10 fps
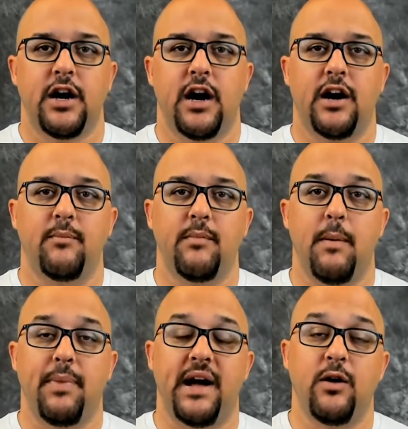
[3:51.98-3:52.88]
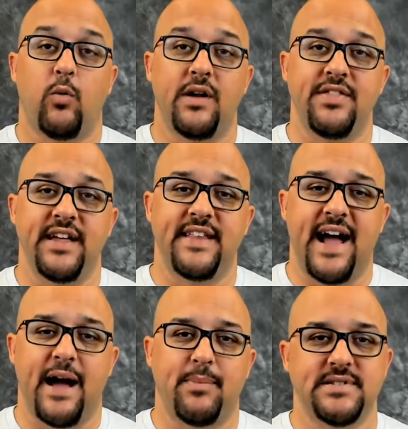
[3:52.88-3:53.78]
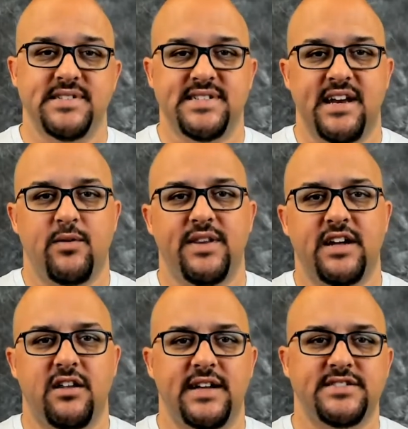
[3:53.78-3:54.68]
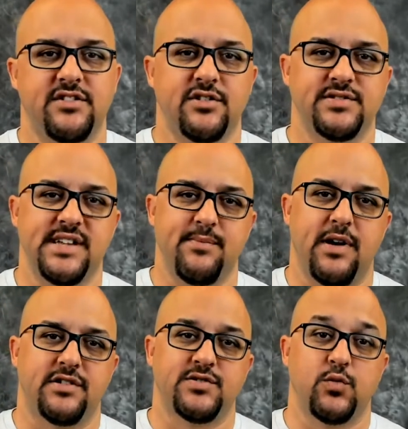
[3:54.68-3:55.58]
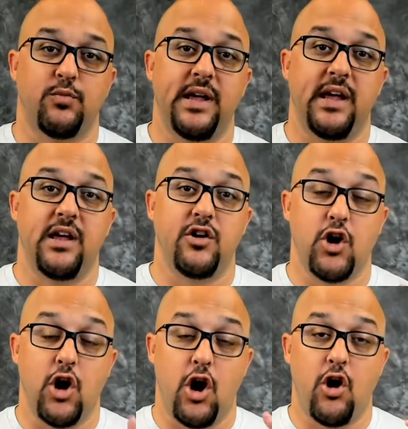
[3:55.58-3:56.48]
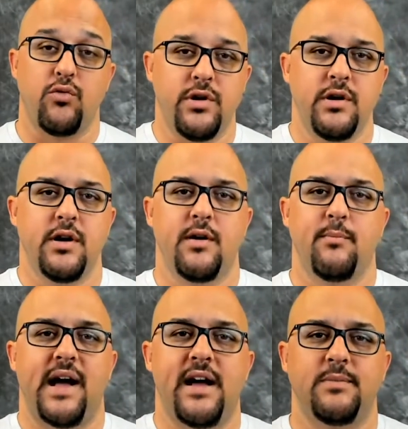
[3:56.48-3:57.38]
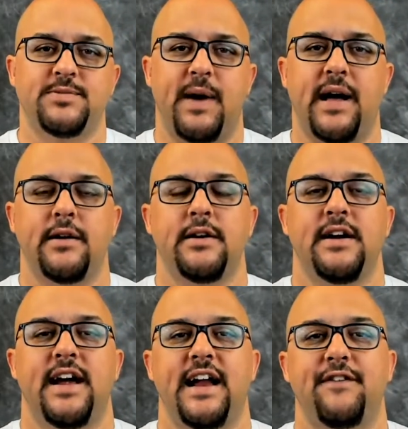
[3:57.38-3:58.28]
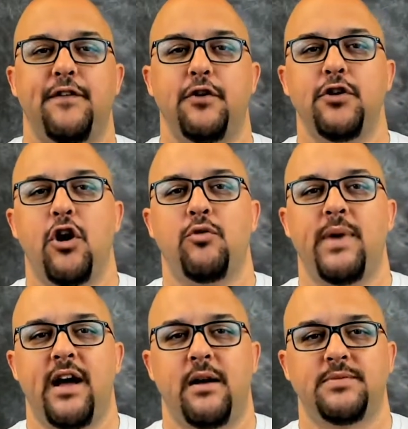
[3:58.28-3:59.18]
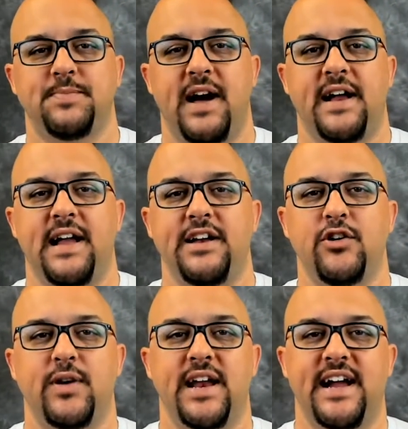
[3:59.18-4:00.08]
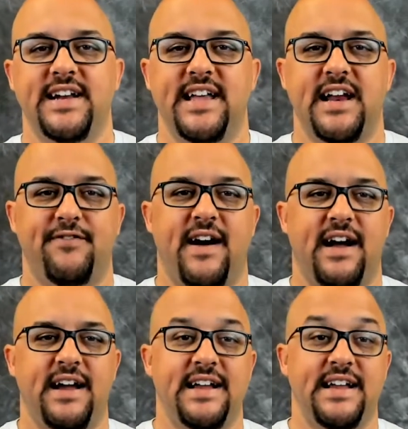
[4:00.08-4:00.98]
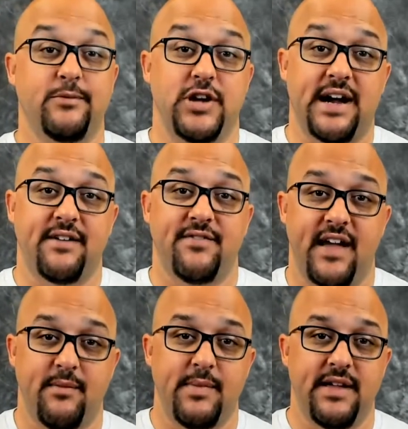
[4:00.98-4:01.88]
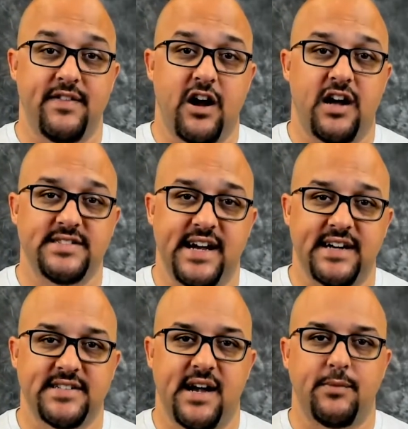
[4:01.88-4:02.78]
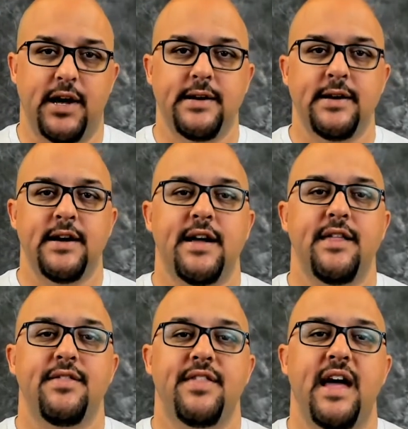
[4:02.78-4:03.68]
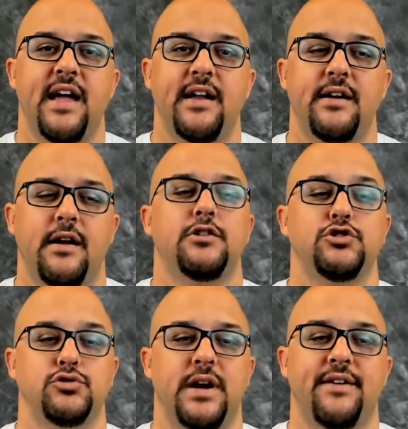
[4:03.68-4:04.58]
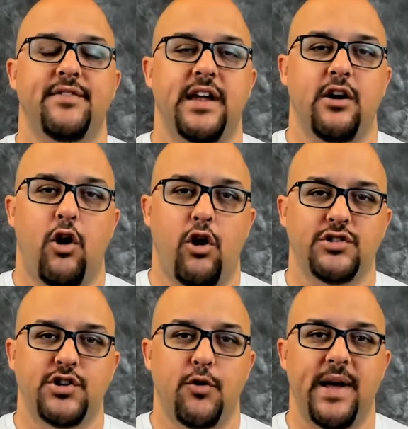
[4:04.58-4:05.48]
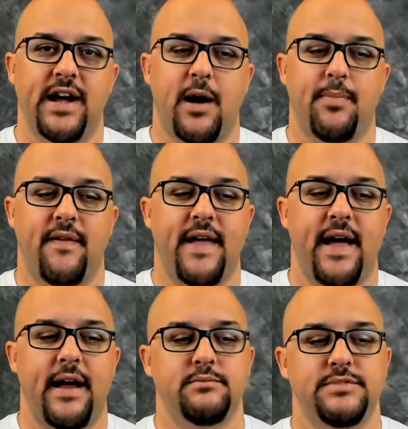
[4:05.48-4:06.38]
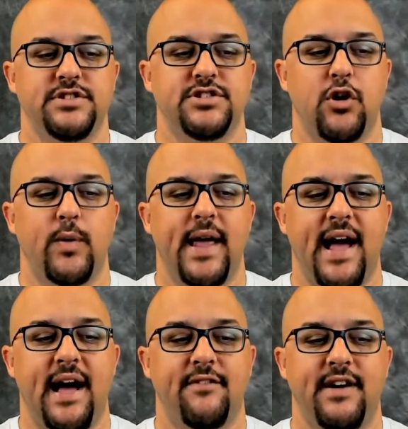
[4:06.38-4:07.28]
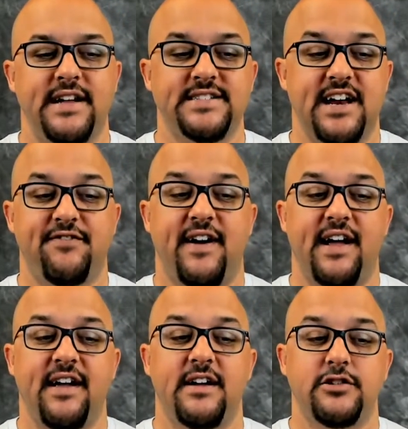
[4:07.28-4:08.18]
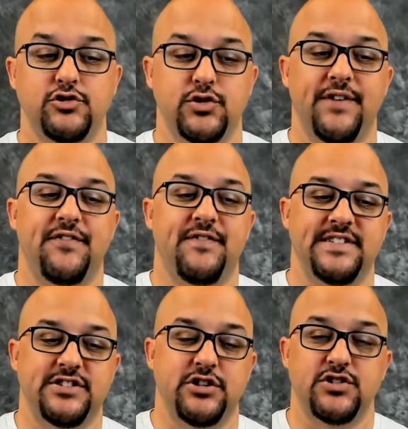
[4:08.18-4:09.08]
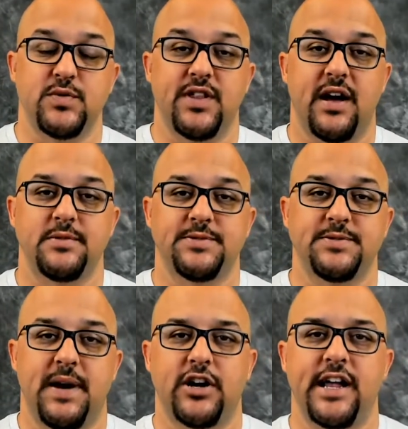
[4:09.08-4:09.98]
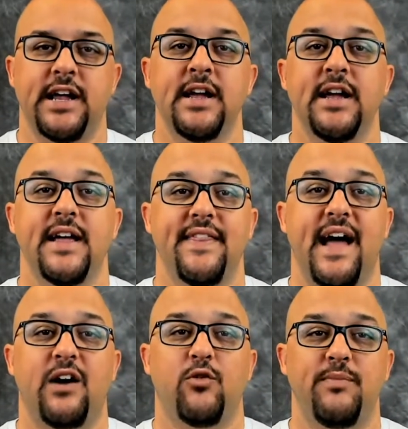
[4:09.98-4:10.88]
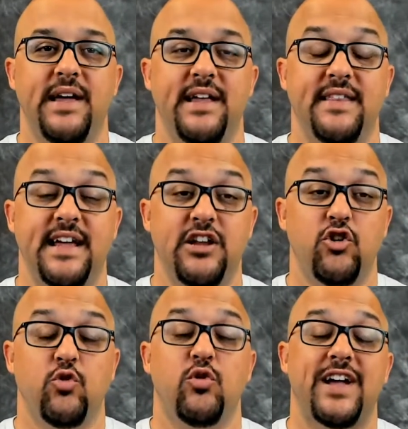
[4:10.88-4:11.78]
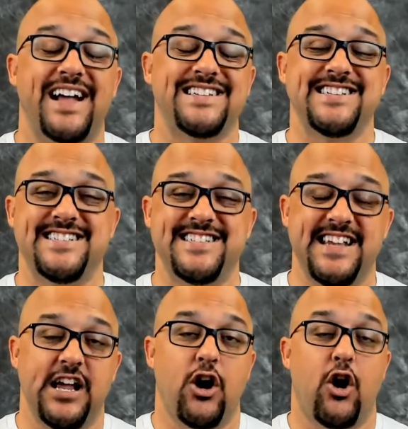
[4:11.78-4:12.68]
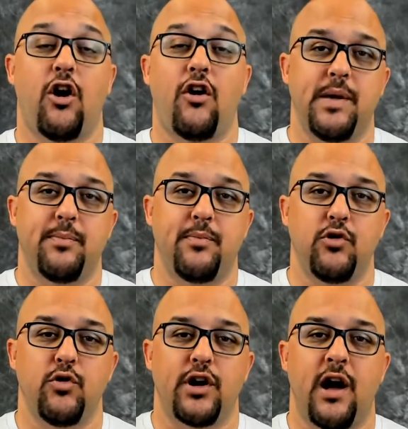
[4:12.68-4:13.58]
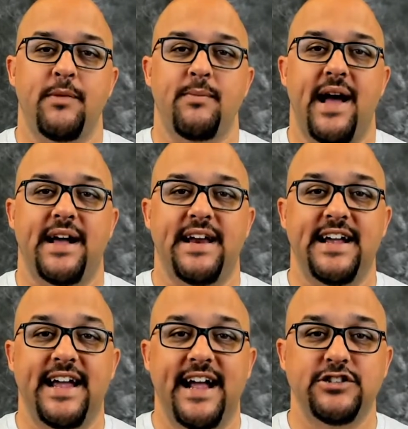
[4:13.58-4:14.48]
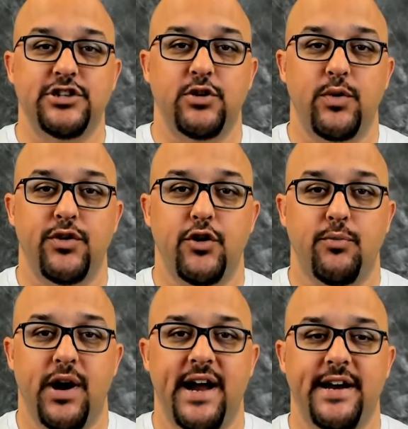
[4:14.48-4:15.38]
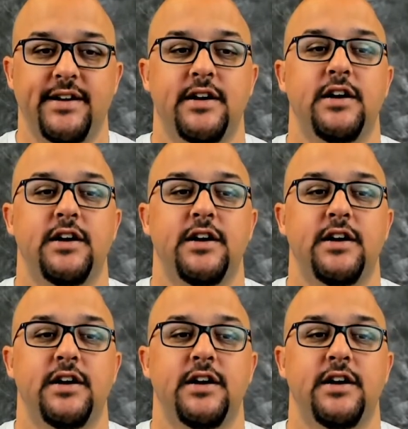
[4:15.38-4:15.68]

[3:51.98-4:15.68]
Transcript: But one thing that happens is anyone that clicks on those emails will be known by HubSpot. And if they're known by HubSpot and you can identify and keep track of them in the contact timeline, then Drift can also pick up on that. And so we have identify Drift visitors with the HubSpot cookie. That will mean that you will get to see all of the people who are coming back and engaging with your brand